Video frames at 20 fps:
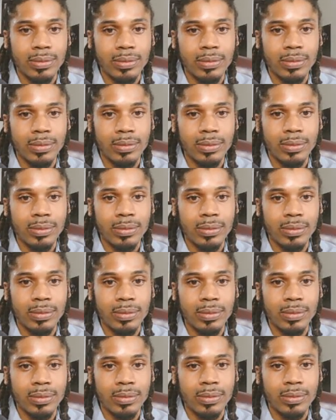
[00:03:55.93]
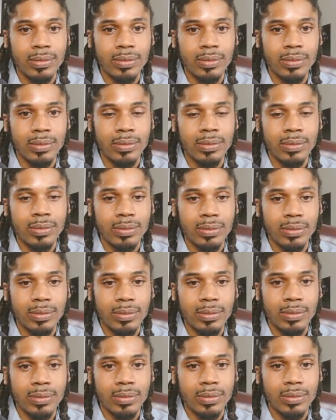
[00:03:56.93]

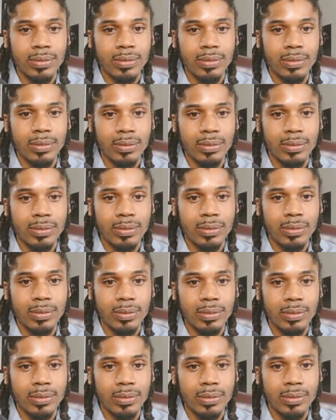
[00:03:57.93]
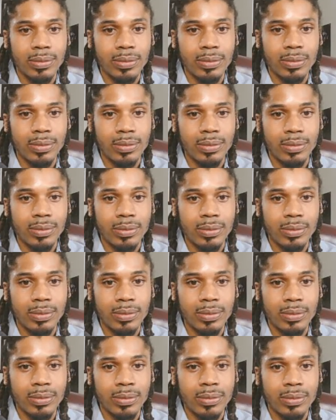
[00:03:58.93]

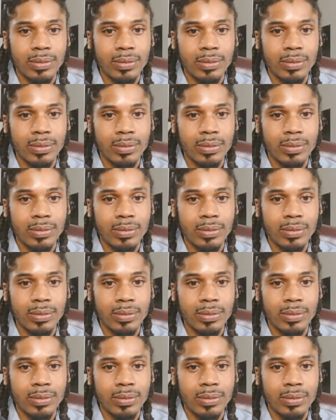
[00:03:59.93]
No words are spoken by the person on screen.